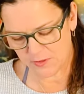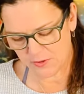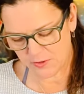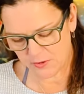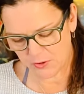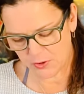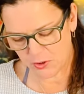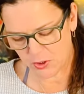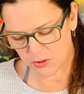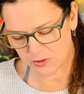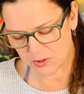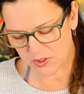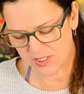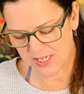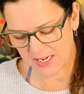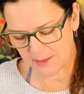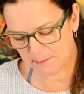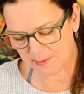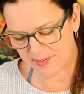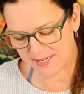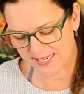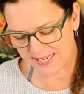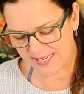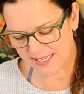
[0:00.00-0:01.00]
you're
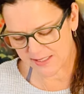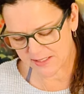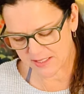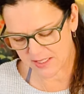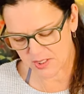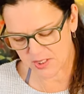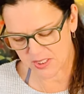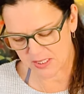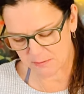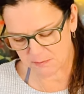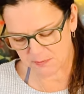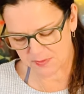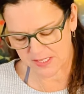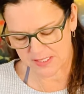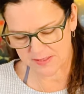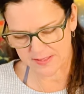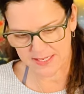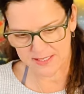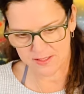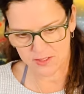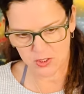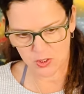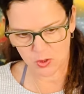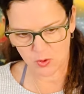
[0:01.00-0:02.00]
stepping into something
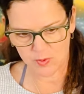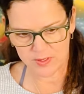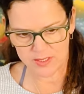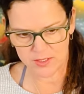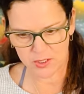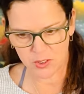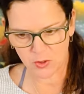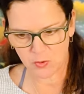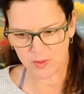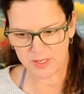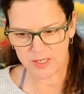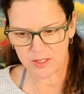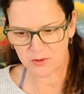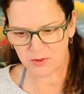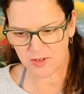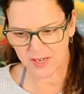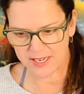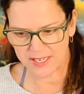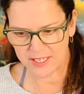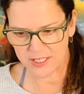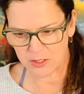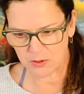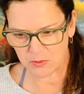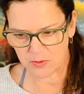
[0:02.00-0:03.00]
that's going to
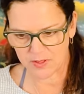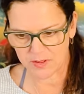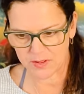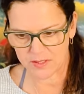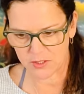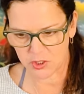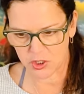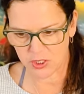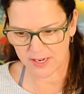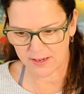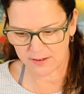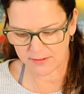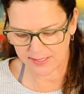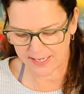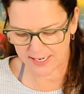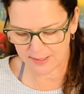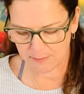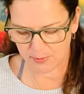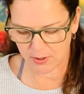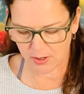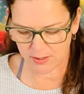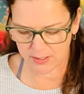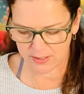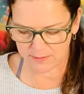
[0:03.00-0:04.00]
reunite you with the childlike
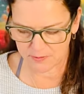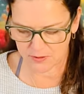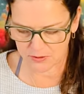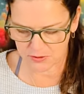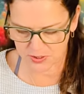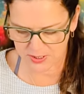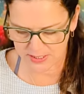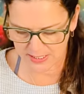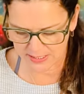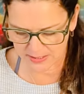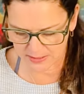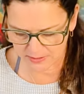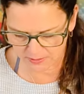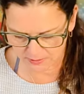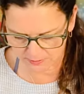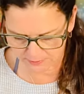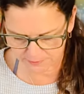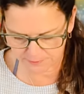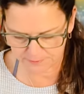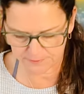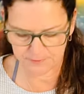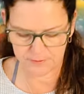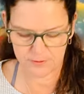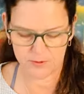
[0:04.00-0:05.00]
part of
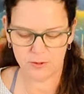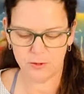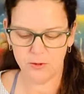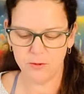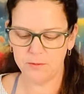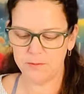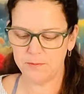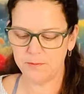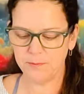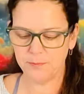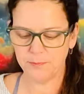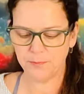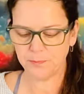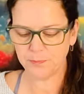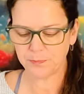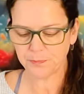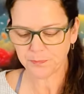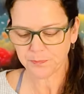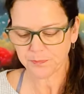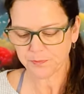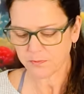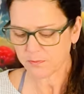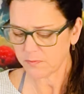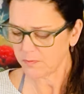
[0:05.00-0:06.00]
yourself. Nope.
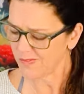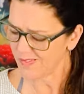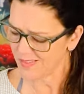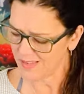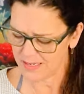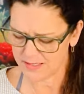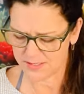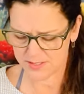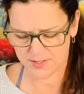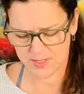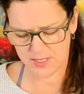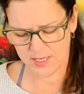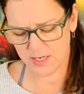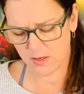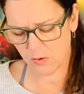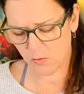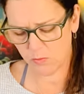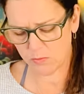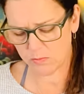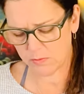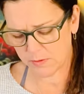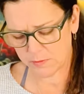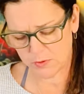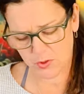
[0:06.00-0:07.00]
Ten of,
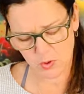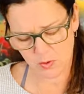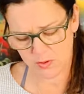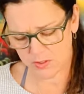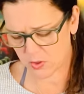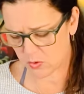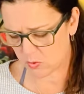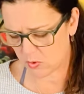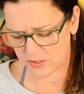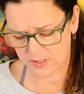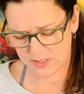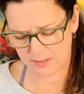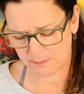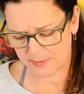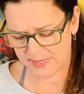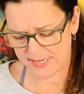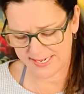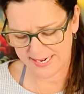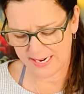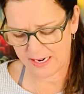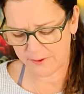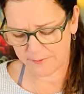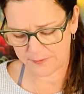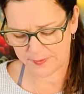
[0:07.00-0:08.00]
of Swords one to peek
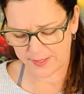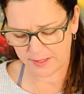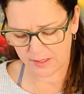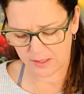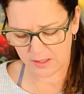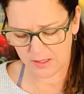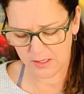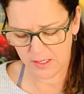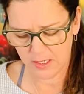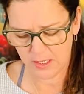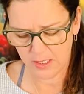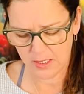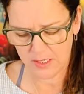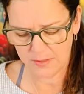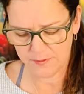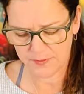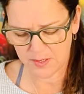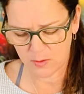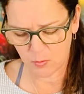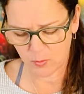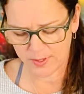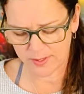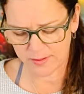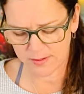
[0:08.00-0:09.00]
out there. The
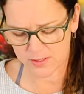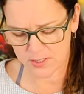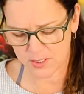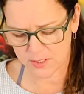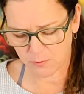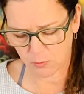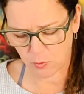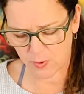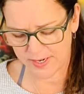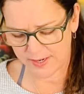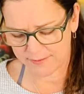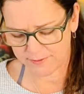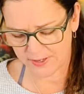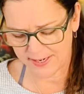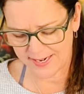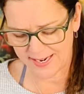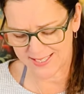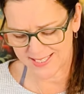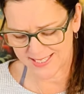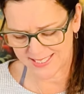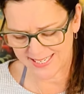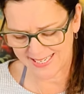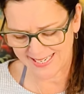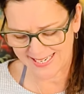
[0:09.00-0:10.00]
awareness of whatever
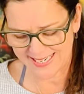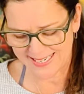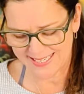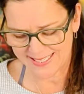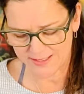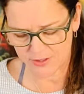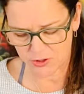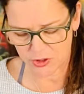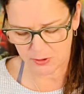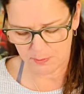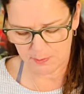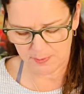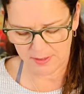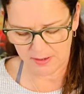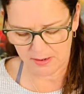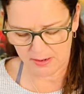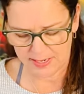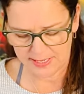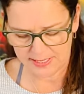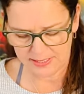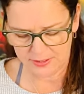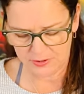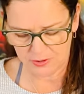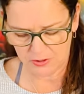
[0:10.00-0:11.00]
has to end, Gemini,
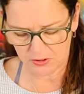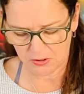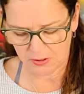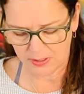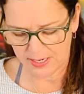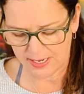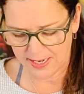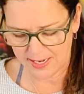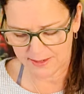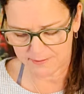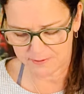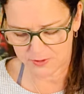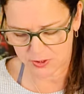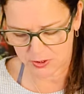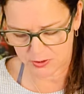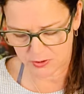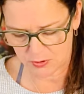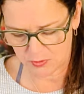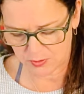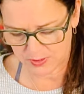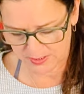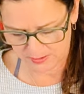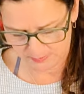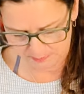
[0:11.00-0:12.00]
in your life so
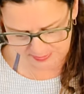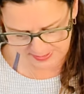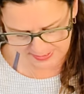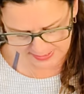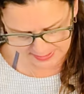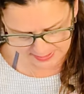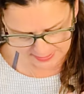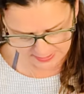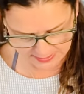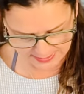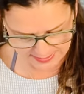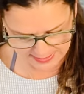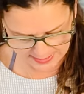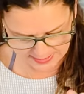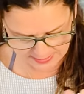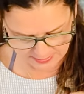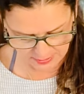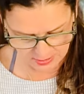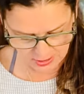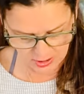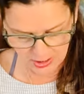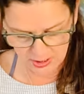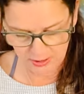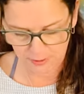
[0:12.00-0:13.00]
you can begin again.
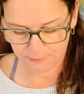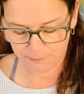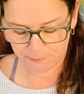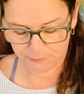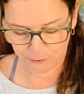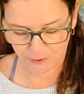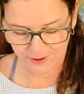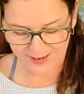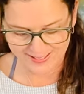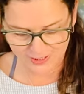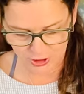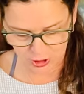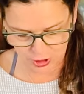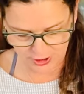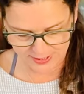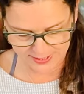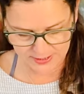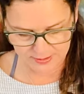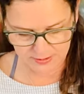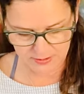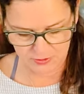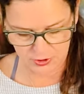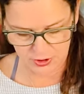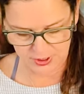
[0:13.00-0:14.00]
Fresh
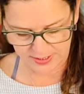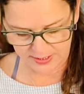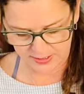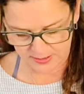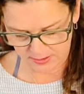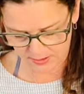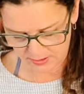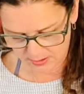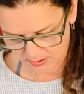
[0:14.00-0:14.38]
energy.